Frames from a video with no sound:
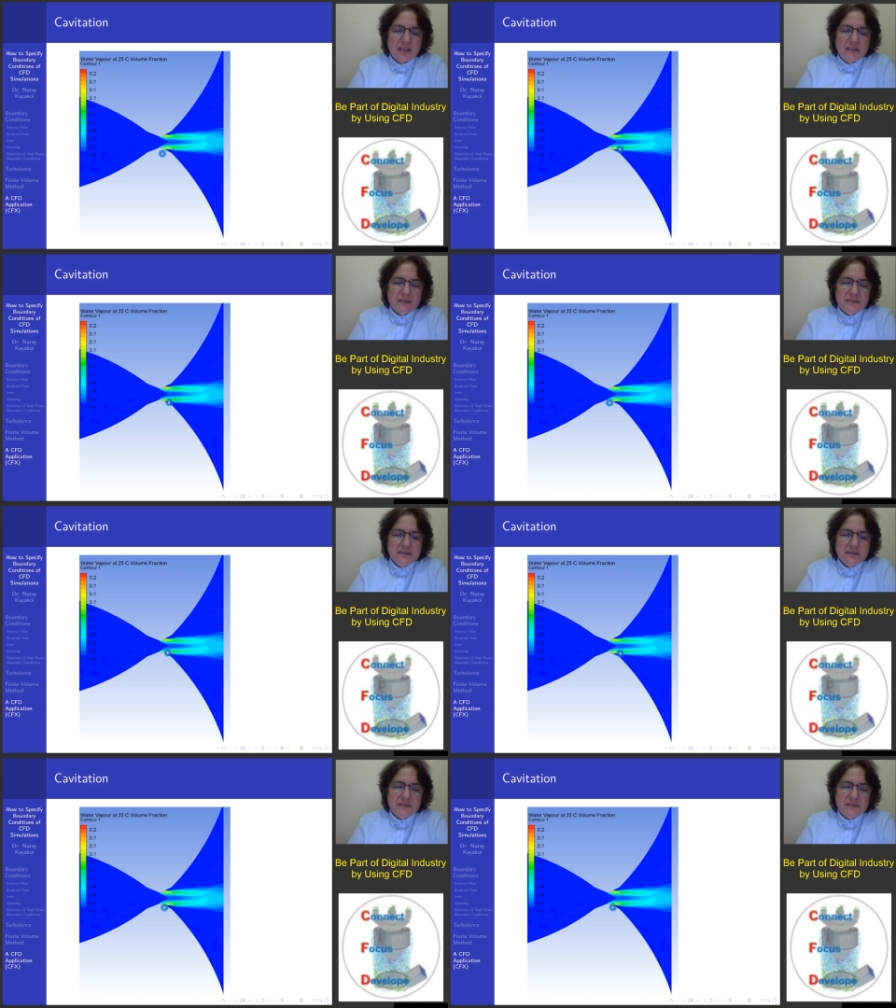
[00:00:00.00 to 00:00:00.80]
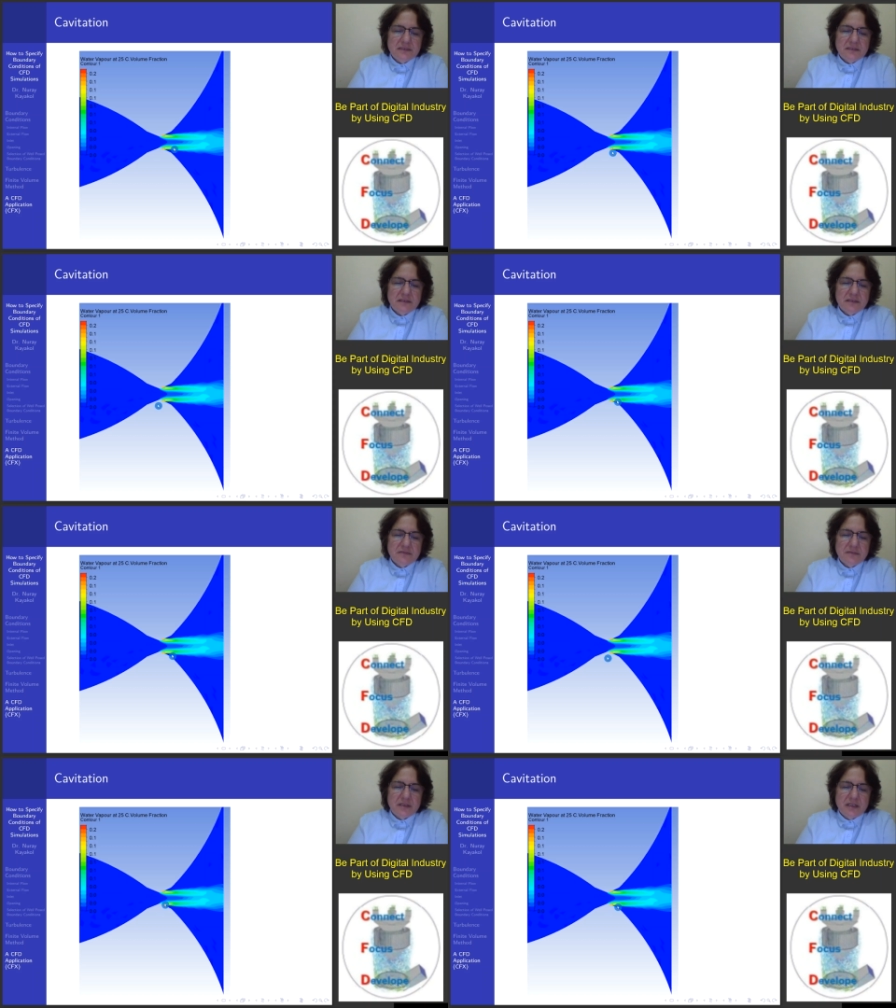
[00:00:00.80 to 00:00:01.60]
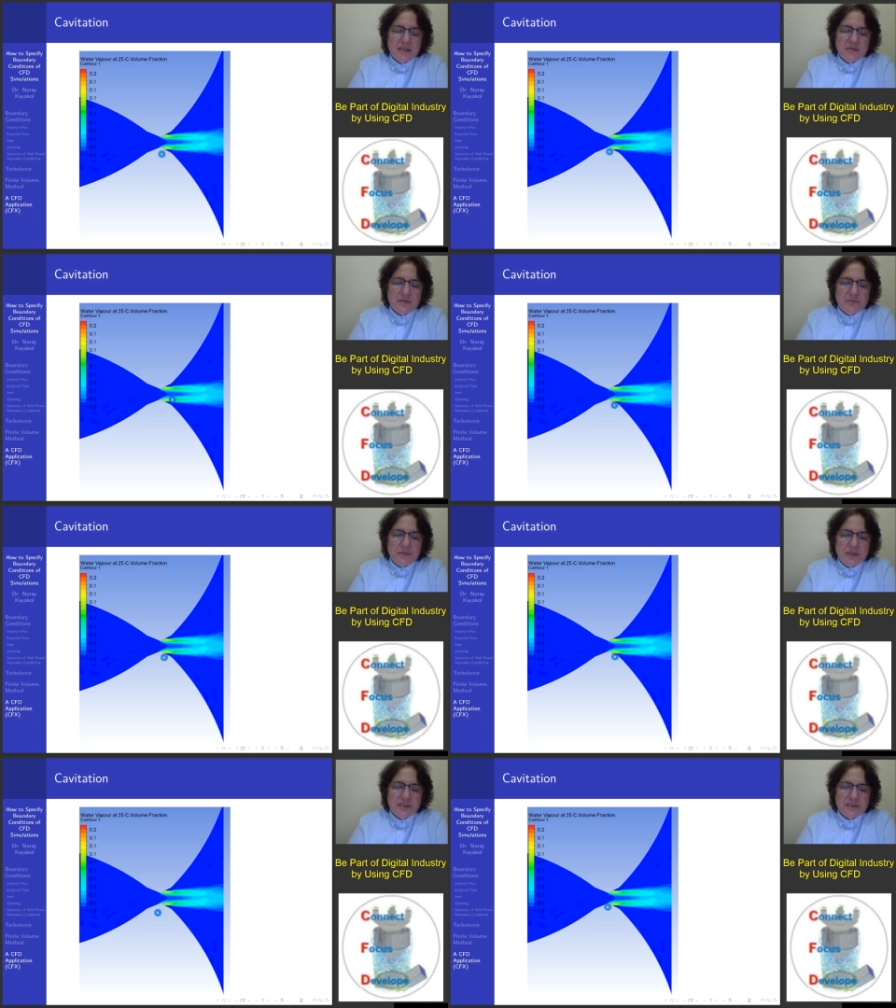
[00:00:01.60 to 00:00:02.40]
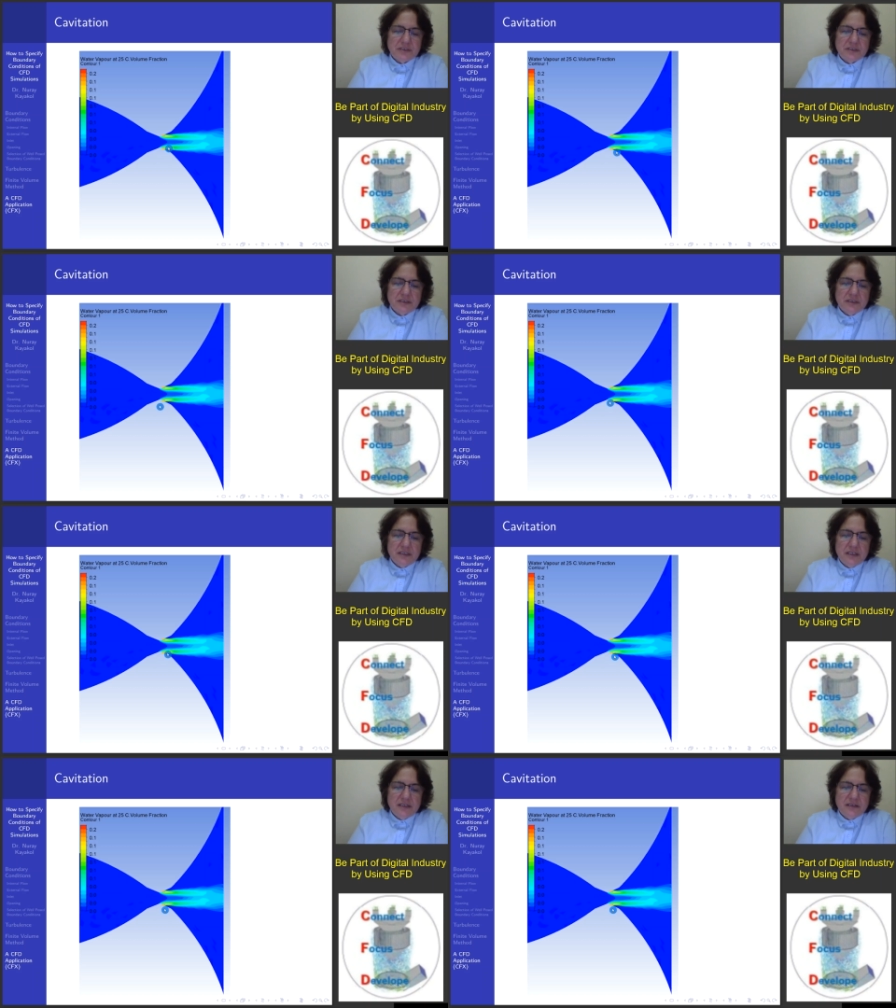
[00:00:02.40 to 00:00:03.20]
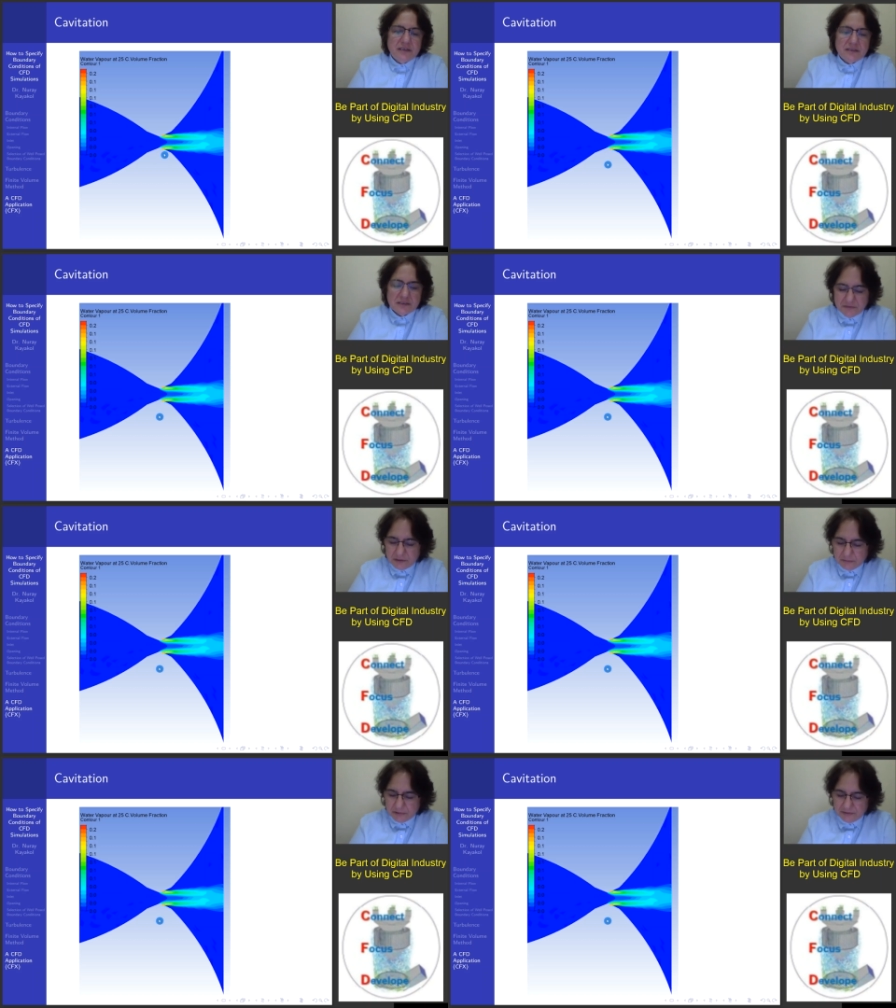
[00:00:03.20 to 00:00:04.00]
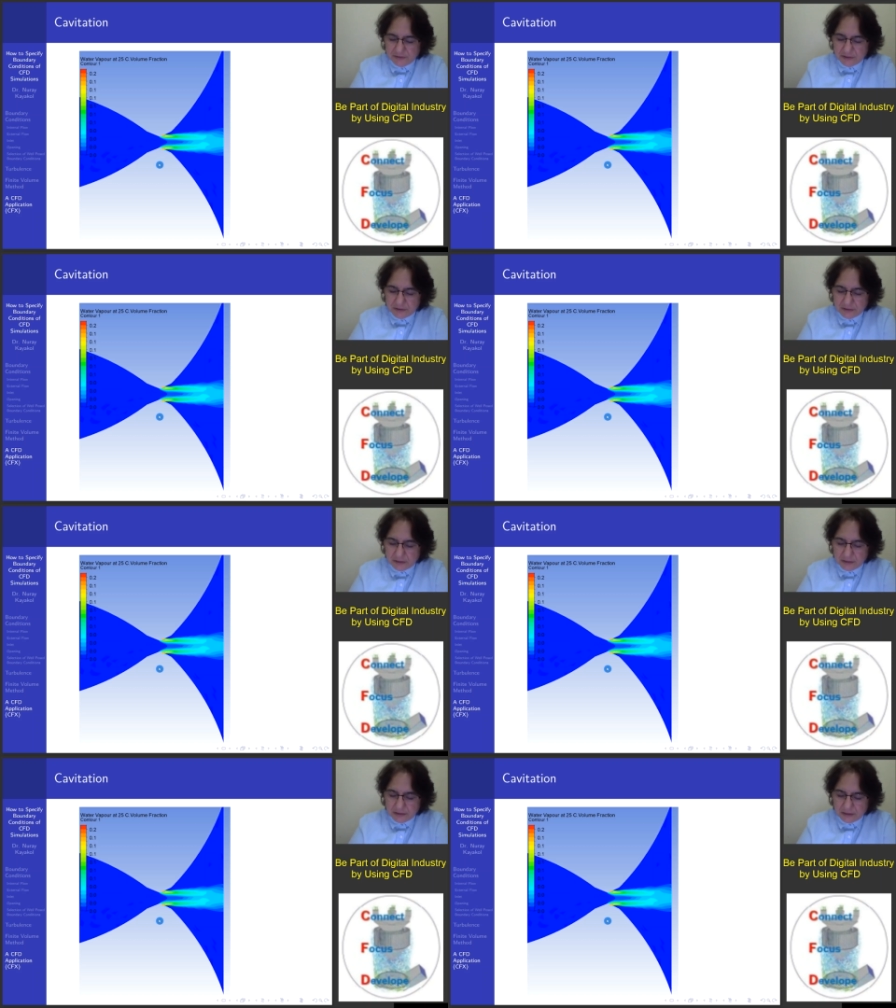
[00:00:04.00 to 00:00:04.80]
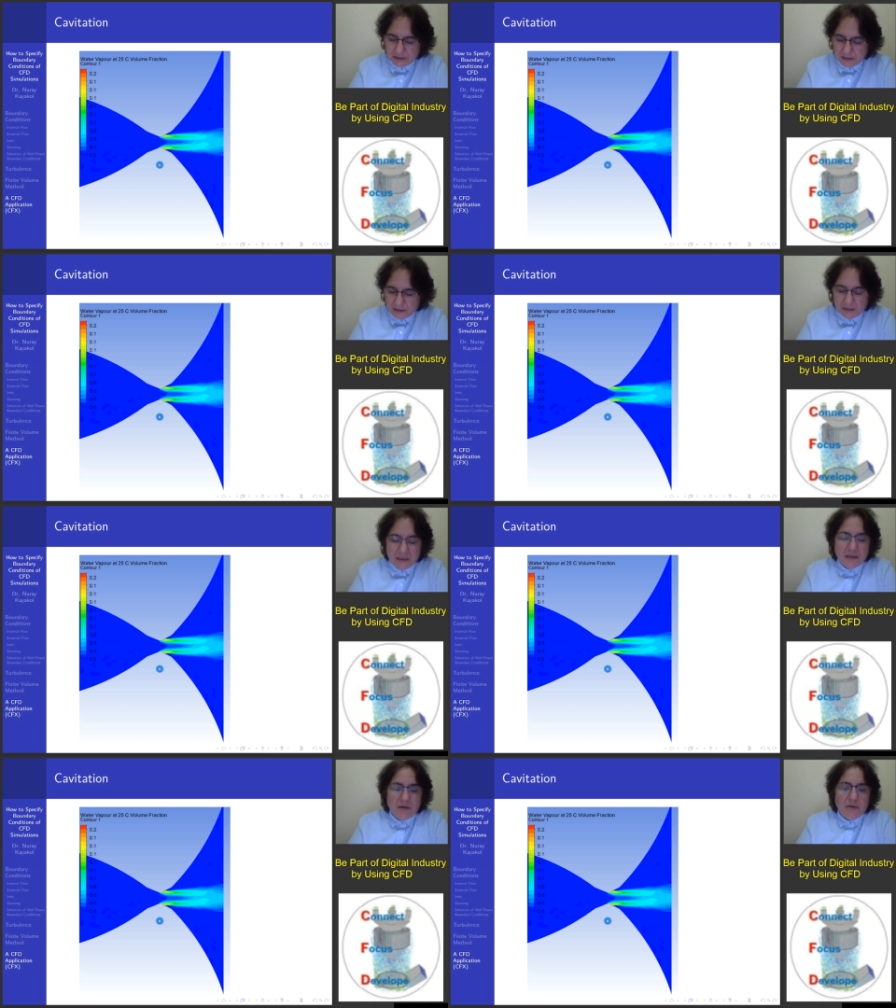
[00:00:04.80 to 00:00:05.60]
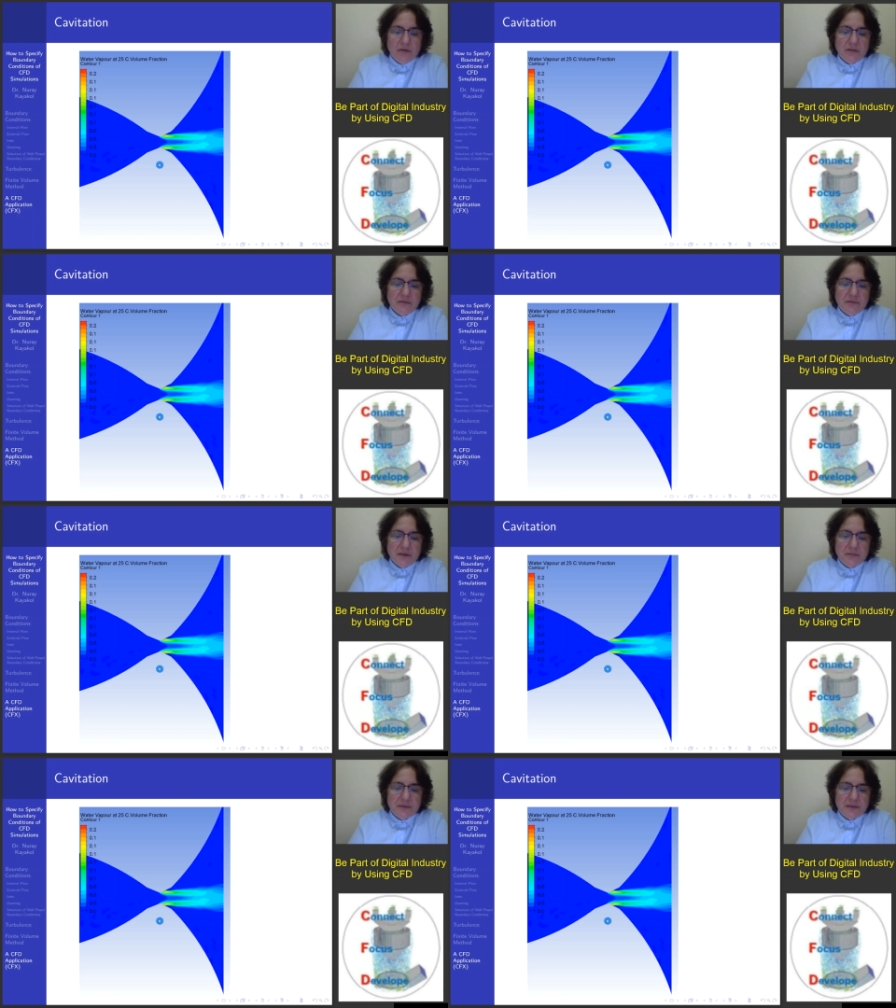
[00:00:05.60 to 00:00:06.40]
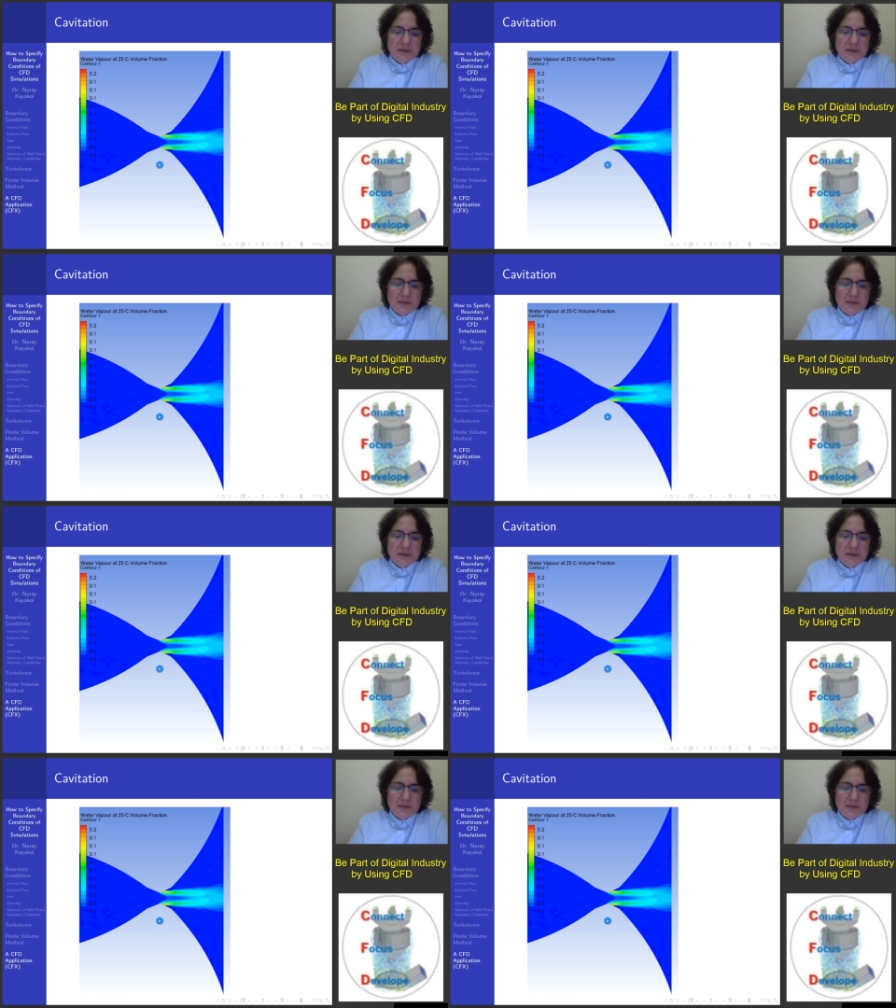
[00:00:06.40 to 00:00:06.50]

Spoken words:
and low pressure areas will be filled in oil vapor.